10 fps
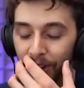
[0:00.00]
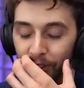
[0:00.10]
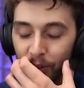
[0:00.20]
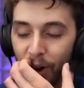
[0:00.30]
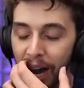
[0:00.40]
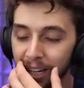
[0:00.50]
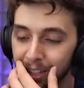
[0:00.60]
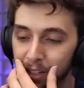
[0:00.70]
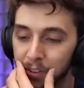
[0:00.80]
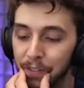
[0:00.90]

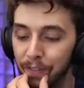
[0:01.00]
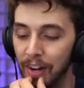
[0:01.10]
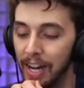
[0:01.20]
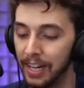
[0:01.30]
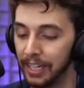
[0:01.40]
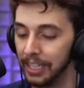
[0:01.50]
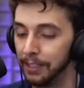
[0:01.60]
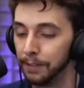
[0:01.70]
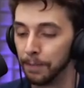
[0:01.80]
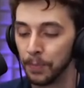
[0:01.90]
Rank
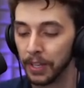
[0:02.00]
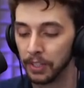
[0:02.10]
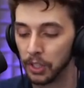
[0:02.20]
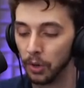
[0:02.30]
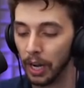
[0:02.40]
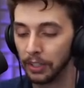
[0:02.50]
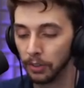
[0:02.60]
five. So I